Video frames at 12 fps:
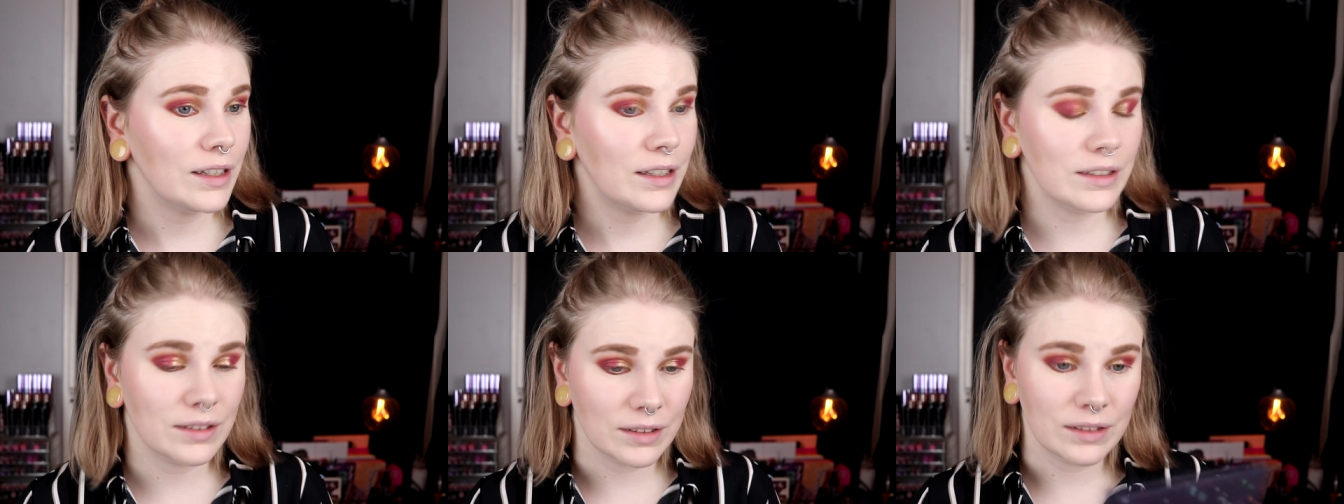
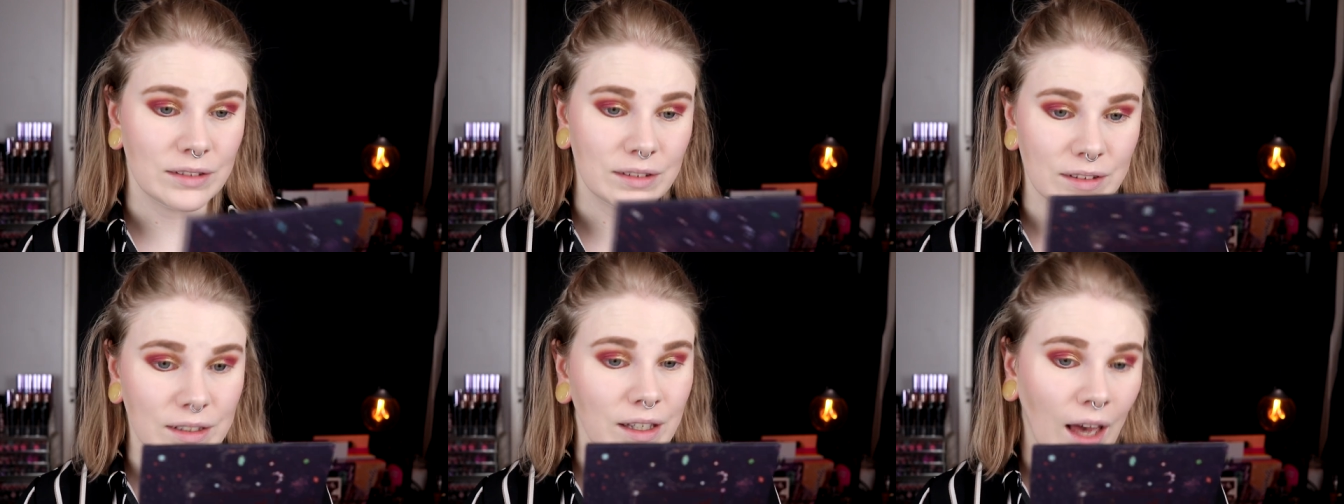It's
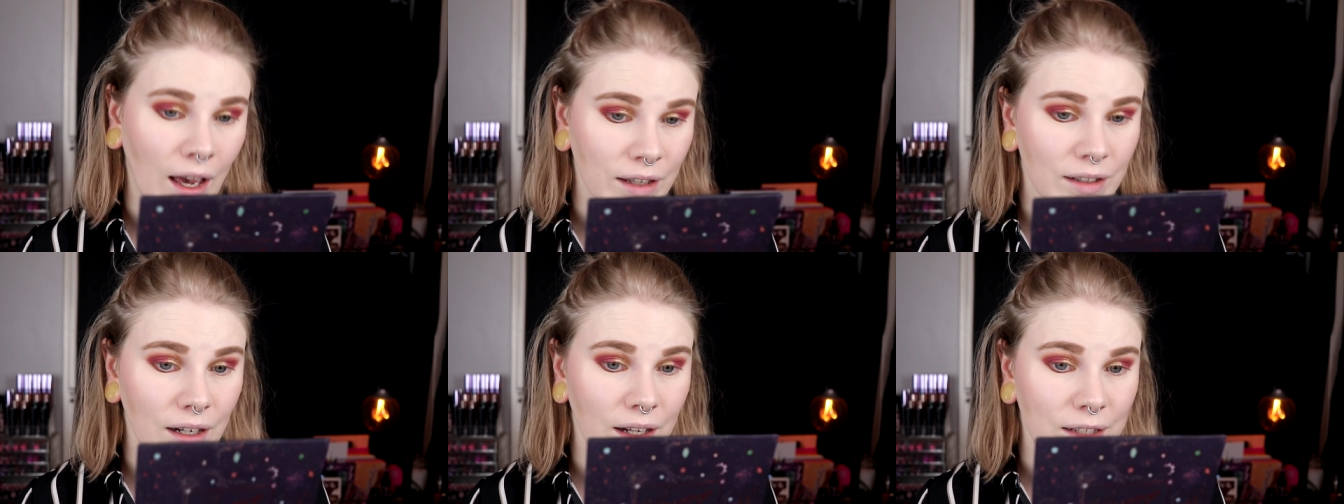
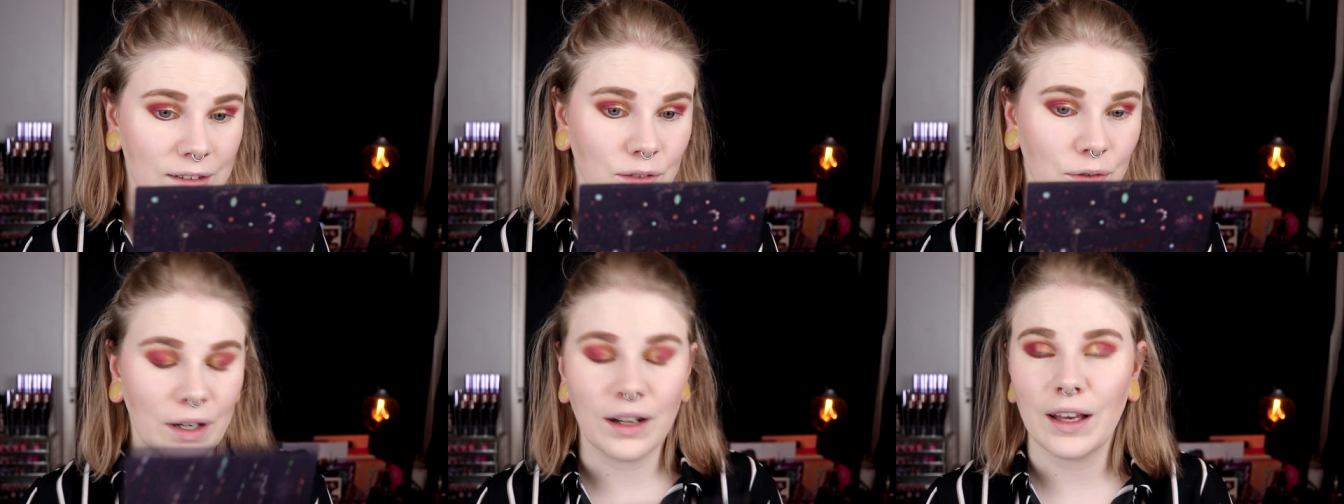kinda like the
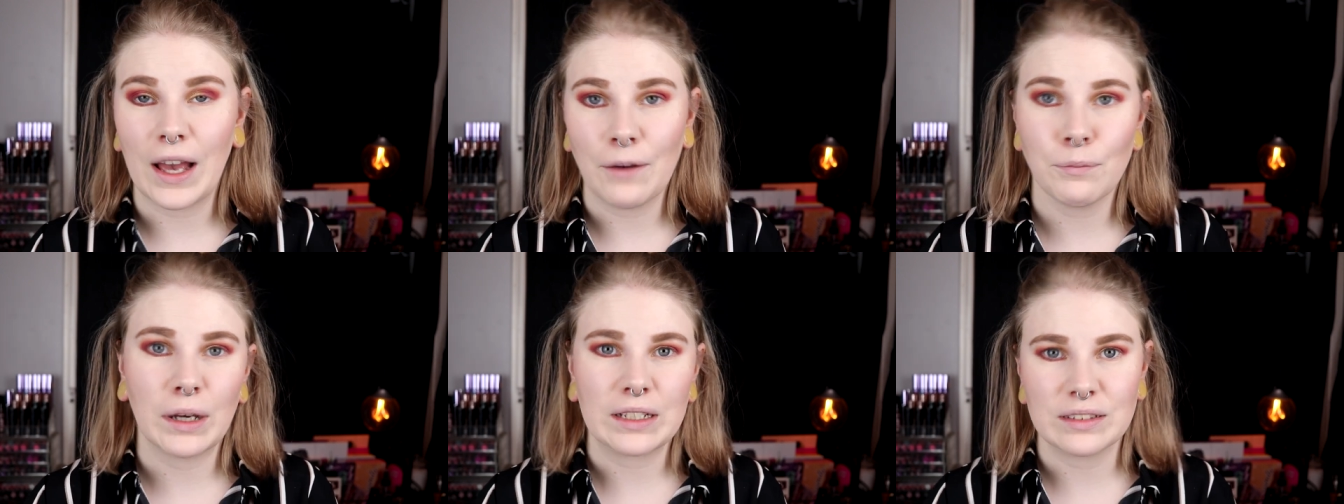red I
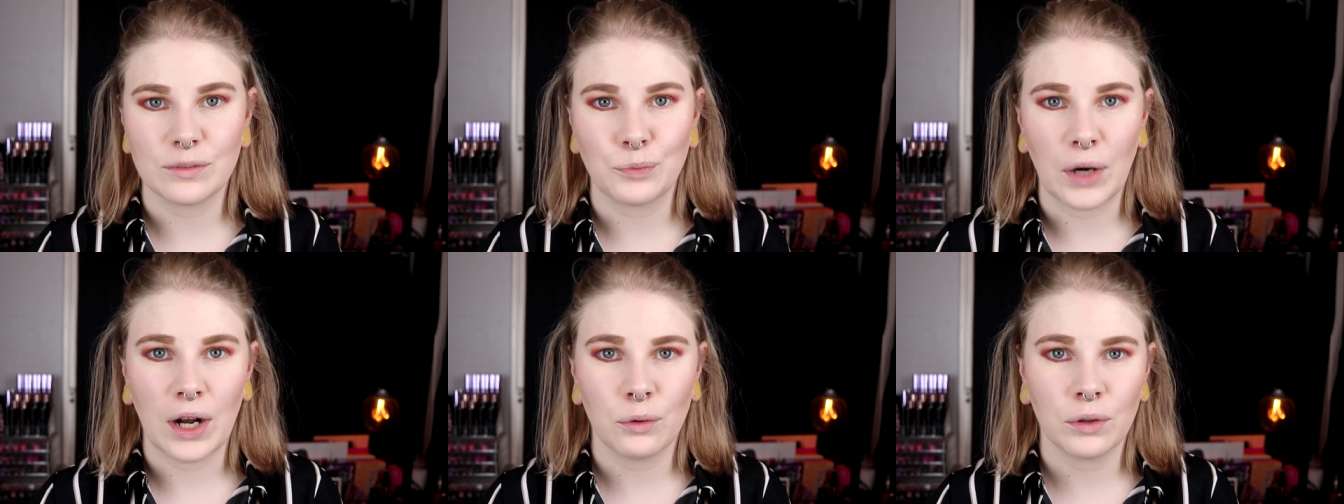have, but it's
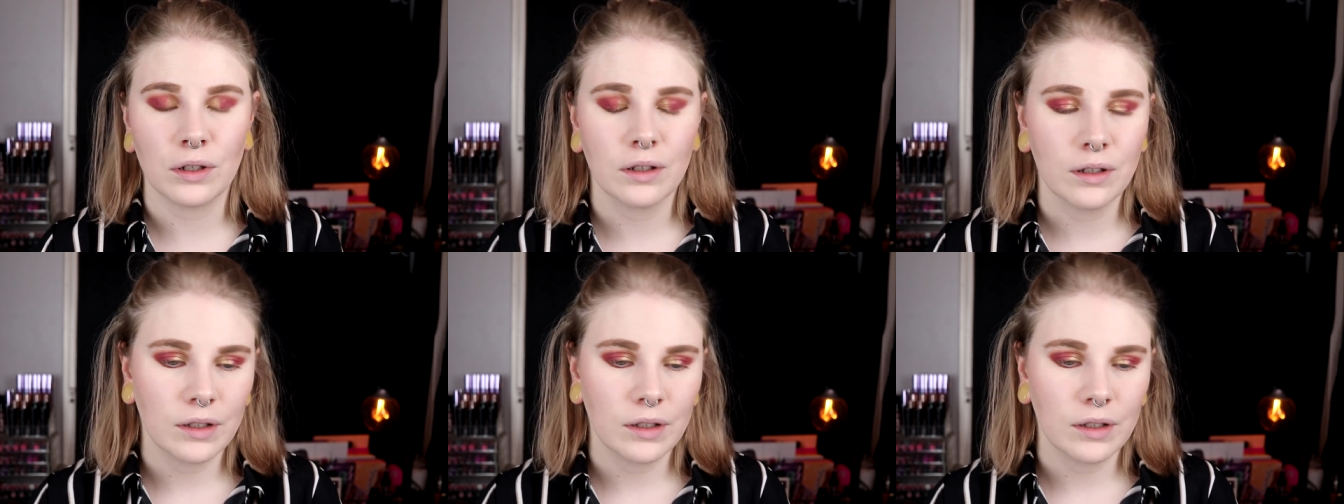brown.